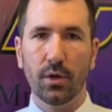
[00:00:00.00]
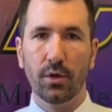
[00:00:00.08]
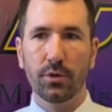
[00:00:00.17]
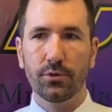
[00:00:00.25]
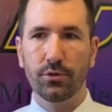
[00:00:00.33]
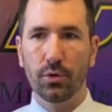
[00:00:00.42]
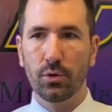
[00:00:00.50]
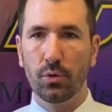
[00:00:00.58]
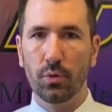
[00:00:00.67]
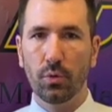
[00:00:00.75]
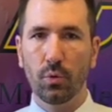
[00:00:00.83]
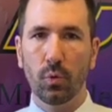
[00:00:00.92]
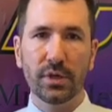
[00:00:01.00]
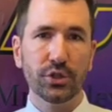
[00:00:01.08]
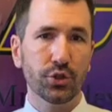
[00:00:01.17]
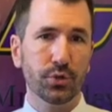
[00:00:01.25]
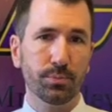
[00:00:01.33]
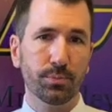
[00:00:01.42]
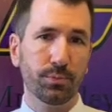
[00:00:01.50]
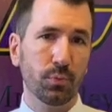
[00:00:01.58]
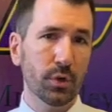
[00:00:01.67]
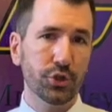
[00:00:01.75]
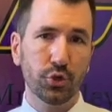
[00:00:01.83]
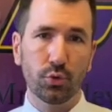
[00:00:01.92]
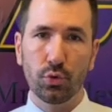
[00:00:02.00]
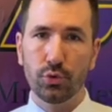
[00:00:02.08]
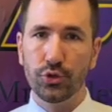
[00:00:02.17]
So which school